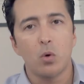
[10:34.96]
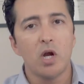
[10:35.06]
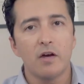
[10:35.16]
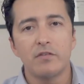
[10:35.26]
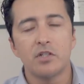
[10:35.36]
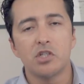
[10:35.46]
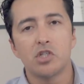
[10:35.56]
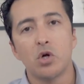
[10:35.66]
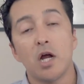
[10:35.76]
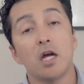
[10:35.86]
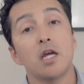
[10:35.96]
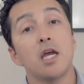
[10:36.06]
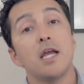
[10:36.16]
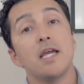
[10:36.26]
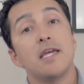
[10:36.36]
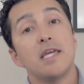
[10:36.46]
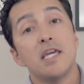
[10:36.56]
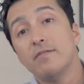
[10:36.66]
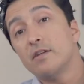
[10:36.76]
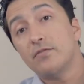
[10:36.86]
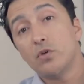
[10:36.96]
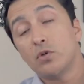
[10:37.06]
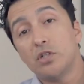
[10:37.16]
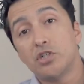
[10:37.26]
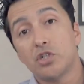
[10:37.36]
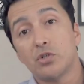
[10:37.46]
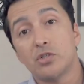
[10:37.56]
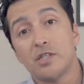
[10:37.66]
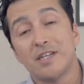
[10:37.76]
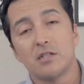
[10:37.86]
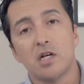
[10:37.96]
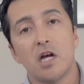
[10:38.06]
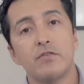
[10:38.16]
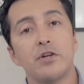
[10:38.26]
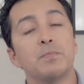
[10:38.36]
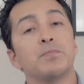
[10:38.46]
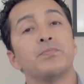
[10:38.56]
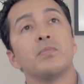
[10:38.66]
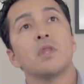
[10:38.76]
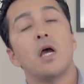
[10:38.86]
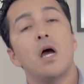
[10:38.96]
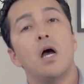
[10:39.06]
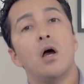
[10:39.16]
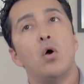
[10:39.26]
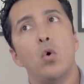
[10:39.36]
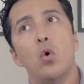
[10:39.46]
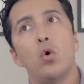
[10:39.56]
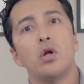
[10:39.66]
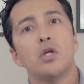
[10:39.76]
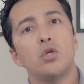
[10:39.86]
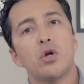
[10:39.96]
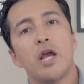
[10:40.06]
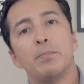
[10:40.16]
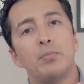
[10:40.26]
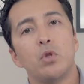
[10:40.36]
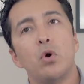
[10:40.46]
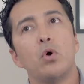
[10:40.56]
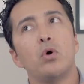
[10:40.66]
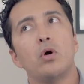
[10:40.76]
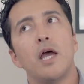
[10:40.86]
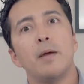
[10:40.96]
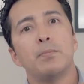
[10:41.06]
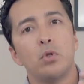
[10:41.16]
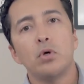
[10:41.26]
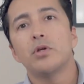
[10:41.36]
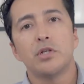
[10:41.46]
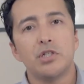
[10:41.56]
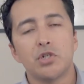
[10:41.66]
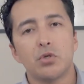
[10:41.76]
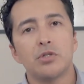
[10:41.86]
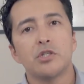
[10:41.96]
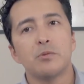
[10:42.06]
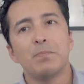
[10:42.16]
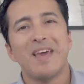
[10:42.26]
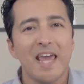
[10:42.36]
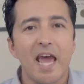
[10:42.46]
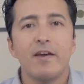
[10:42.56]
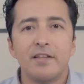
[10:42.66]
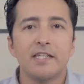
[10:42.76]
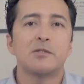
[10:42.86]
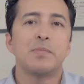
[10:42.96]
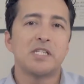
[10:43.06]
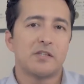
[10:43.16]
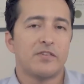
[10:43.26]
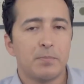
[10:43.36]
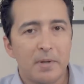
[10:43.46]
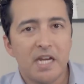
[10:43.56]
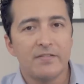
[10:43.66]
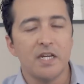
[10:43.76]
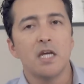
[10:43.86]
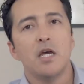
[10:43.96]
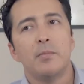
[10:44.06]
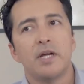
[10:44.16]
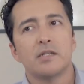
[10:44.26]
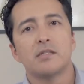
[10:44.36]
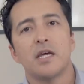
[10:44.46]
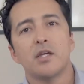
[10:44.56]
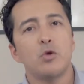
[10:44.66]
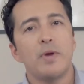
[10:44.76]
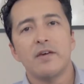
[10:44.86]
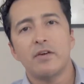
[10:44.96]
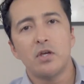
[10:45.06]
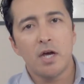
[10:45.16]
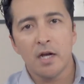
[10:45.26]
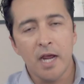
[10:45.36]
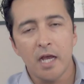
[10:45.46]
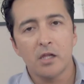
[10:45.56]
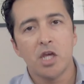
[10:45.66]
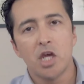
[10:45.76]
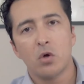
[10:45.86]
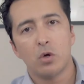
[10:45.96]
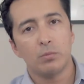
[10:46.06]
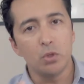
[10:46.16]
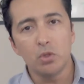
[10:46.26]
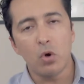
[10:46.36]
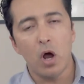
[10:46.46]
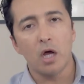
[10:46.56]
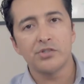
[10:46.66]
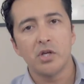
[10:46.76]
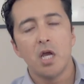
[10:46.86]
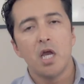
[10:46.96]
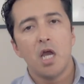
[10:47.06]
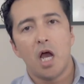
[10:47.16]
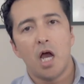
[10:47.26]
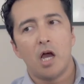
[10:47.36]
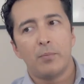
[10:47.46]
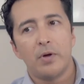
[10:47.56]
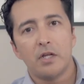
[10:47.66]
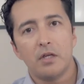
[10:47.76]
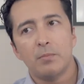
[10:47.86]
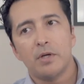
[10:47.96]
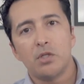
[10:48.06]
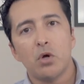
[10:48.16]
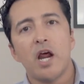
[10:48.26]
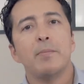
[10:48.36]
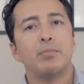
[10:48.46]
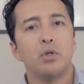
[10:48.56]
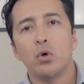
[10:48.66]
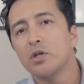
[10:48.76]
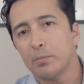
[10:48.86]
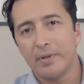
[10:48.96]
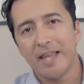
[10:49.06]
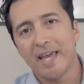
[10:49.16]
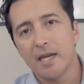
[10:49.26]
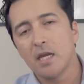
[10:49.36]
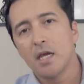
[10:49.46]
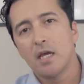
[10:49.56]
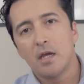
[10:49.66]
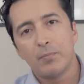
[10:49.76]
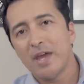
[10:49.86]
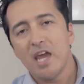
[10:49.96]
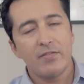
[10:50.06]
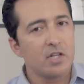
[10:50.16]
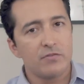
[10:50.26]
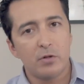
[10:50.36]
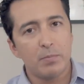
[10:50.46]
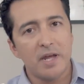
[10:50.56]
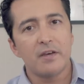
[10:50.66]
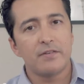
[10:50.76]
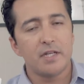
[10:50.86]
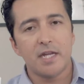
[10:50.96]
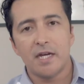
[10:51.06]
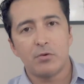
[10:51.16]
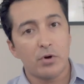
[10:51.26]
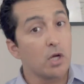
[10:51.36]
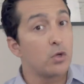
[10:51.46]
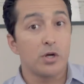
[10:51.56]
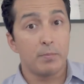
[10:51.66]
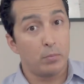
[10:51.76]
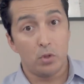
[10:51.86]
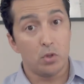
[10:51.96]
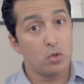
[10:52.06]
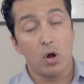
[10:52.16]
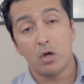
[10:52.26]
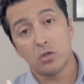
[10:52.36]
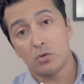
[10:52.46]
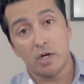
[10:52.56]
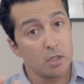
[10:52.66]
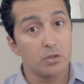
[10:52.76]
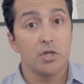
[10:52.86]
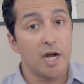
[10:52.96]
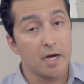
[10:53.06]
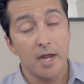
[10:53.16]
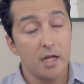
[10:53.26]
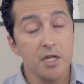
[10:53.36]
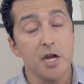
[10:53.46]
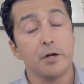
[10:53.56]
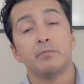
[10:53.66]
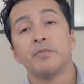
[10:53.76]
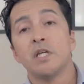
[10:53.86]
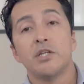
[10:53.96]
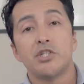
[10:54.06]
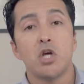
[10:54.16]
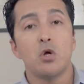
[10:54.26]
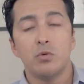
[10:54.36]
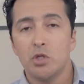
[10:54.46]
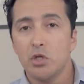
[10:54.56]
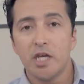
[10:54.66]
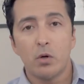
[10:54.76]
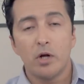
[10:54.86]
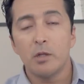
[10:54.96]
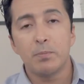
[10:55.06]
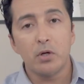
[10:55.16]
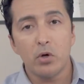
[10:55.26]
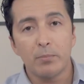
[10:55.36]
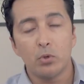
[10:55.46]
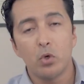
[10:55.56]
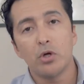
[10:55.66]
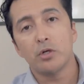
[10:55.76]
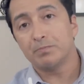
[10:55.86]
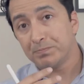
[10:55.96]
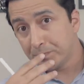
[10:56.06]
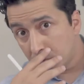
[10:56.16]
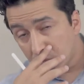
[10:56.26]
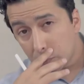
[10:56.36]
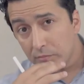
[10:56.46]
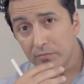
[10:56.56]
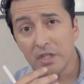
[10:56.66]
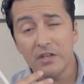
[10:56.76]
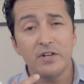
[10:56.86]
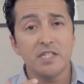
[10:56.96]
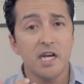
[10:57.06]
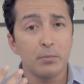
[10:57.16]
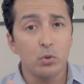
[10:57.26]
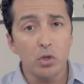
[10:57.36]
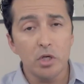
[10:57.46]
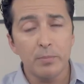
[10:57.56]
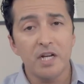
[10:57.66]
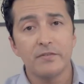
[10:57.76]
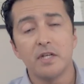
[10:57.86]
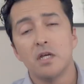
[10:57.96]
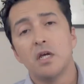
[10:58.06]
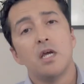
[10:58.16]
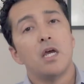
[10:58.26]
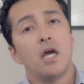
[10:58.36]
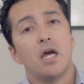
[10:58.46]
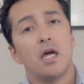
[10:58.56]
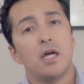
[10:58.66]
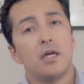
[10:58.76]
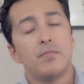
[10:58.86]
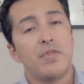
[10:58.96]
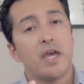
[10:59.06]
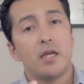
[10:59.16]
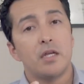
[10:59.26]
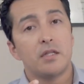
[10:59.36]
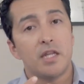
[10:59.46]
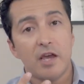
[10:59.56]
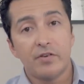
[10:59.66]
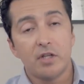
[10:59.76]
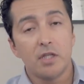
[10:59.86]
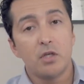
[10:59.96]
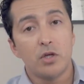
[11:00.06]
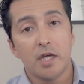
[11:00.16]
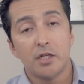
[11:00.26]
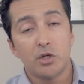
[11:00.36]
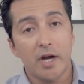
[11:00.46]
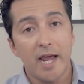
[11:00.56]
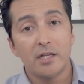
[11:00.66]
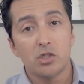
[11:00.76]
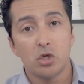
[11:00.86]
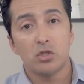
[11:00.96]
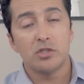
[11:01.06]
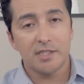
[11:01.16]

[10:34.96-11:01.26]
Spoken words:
cover this drug, even if your insurance doesn't cover it, or your employer insurance may have that specific benefit. Because, like, you may have a United Healthcare or Blue Cross, but your employer plan may have a different benefit than a regular Blue Cross or regular United Healthcare. So you can run it by your employer. If it is an employer benefit, then definitely you can get your hands on